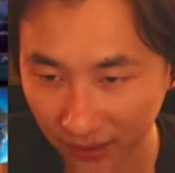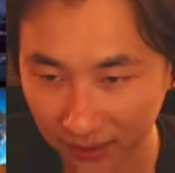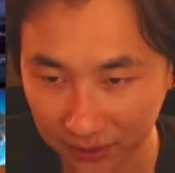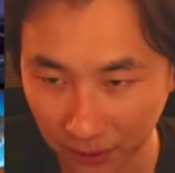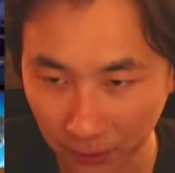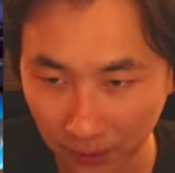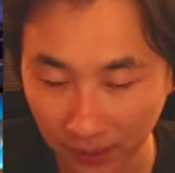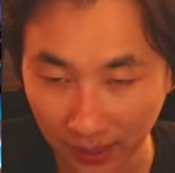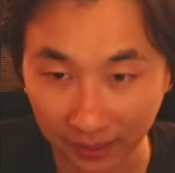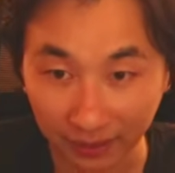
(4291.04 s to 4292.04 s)
So
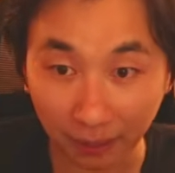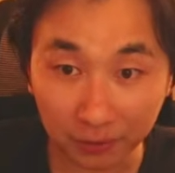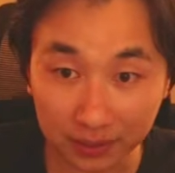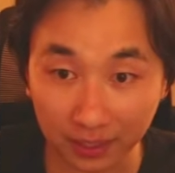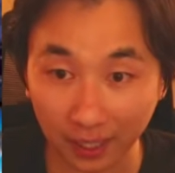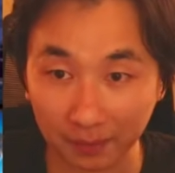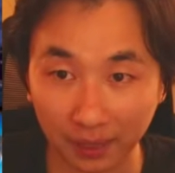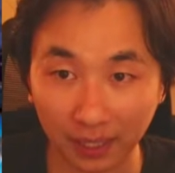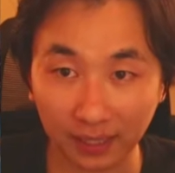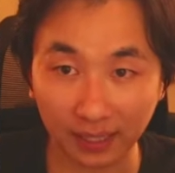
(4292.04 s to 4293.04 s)
that was the game
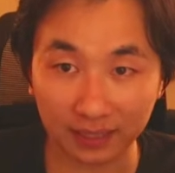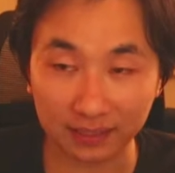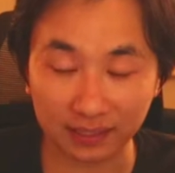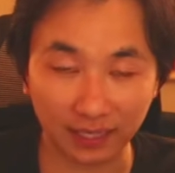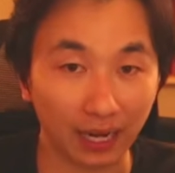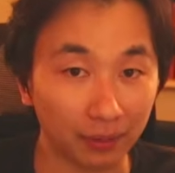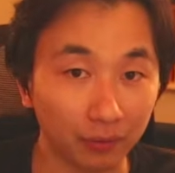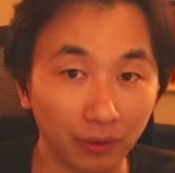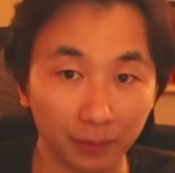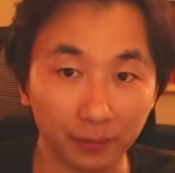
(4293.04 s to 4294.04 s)
against an
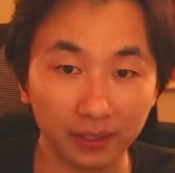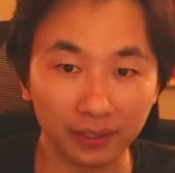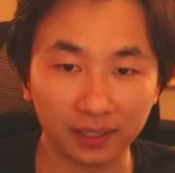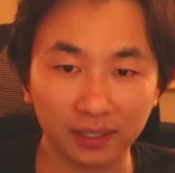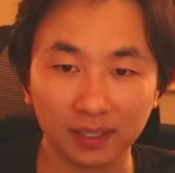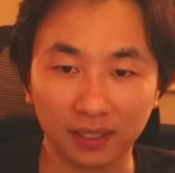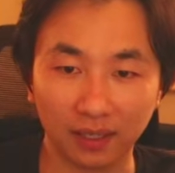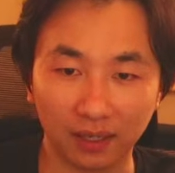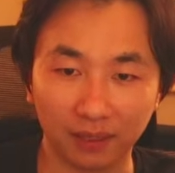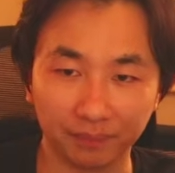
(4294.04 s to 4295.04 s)
aggro Irelia.
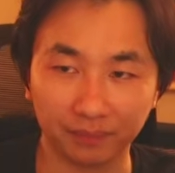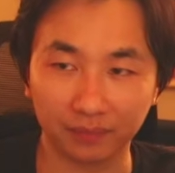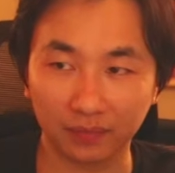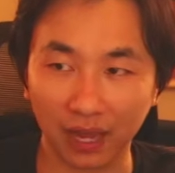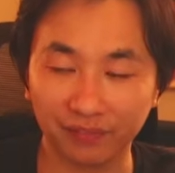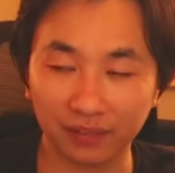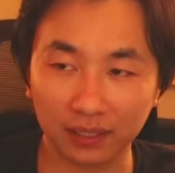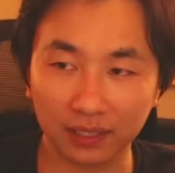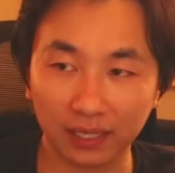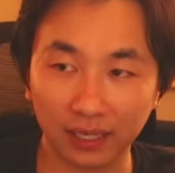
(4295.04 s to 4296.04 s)
I feel
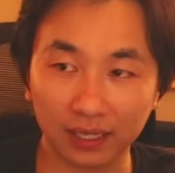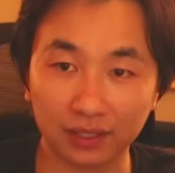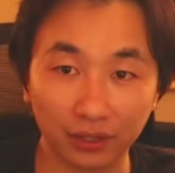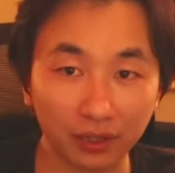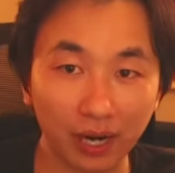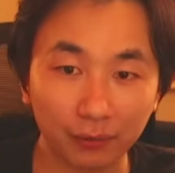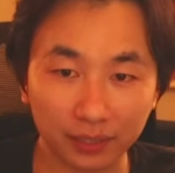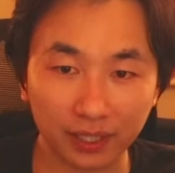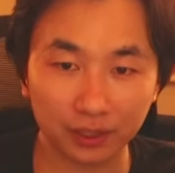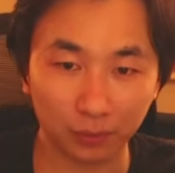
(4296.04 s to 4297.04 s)
like against other aggro
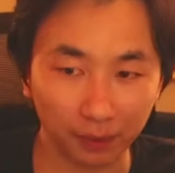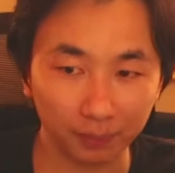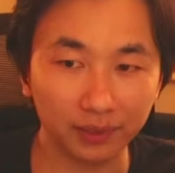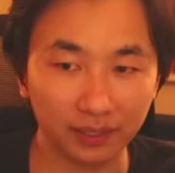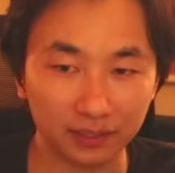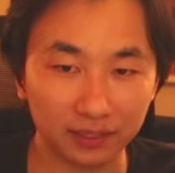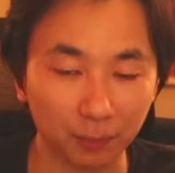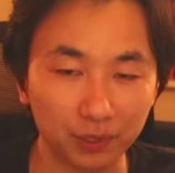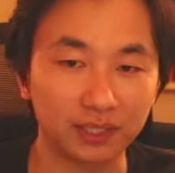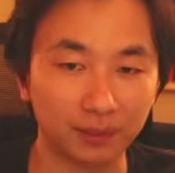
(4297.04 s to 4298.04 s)
decks, you want to play
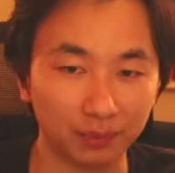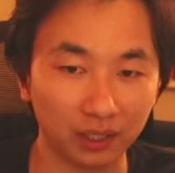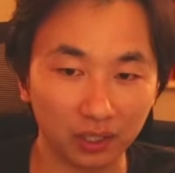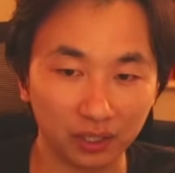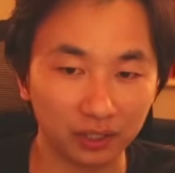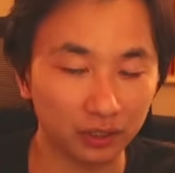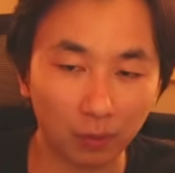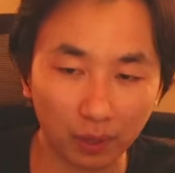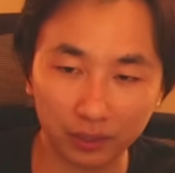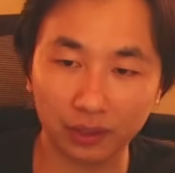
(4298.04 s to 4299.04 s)
somewhat similarly. You don't
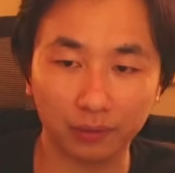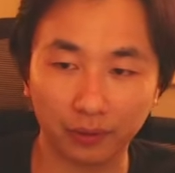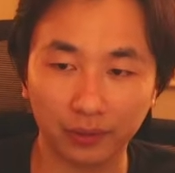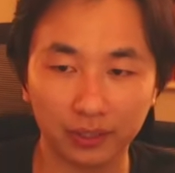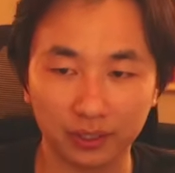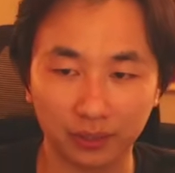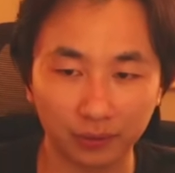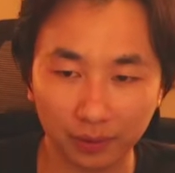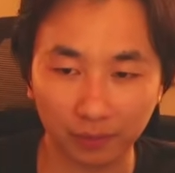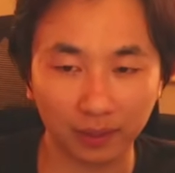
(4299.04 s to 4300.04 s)
want your Auroras. You don't
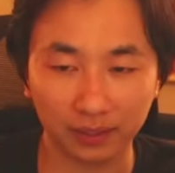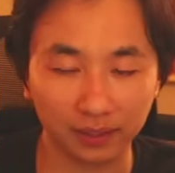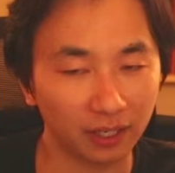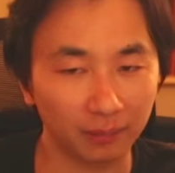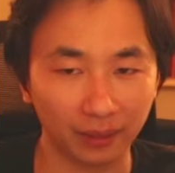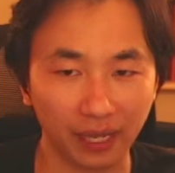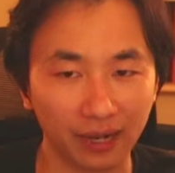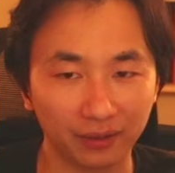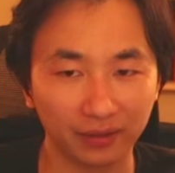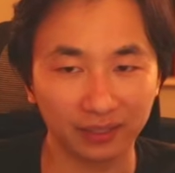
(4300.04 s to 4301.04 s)
really want care about
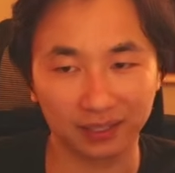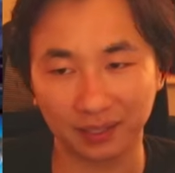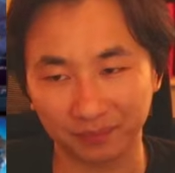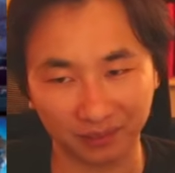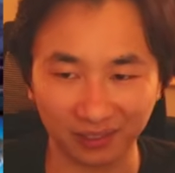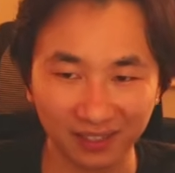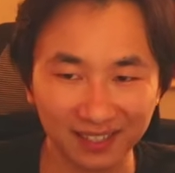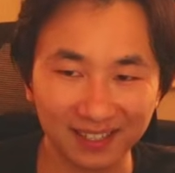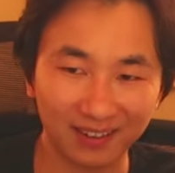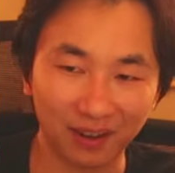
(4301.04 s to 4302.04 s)
Catagrin except for
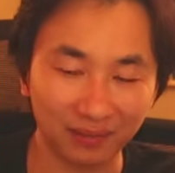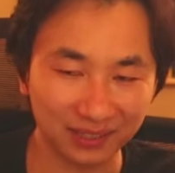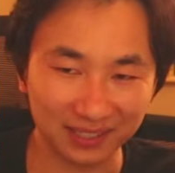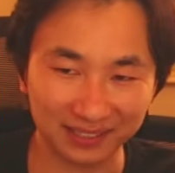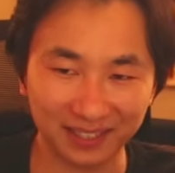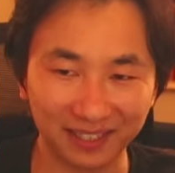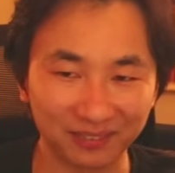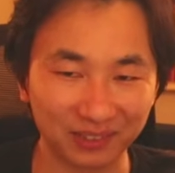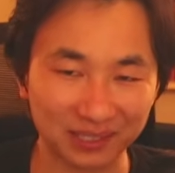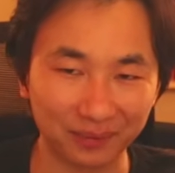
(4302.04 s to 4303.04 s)
obviously digging
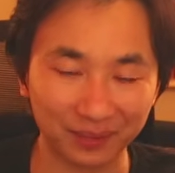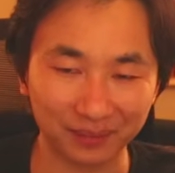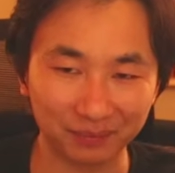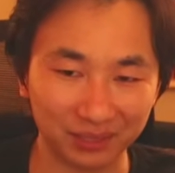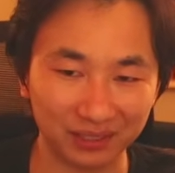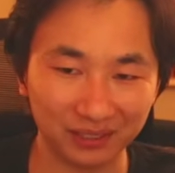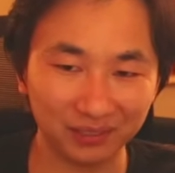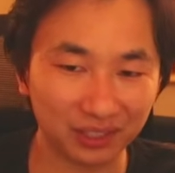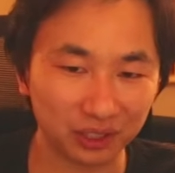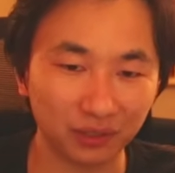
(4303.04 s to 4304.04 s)
for something. But
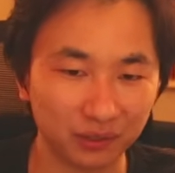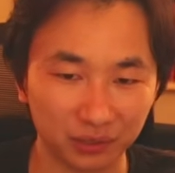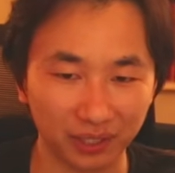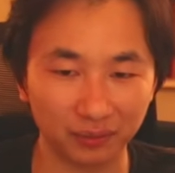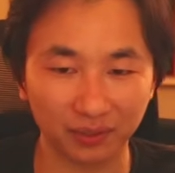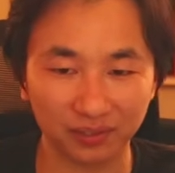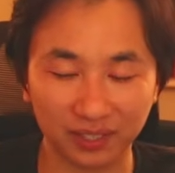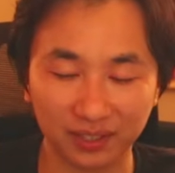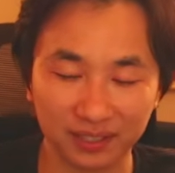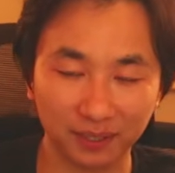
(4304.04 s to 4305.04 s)
even a Show of Strength would have done
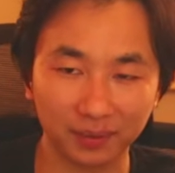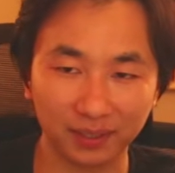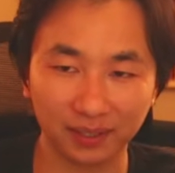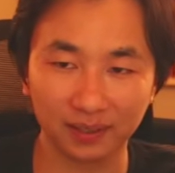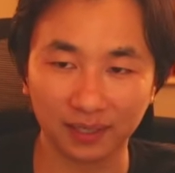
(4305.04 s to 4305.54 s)
the same thing.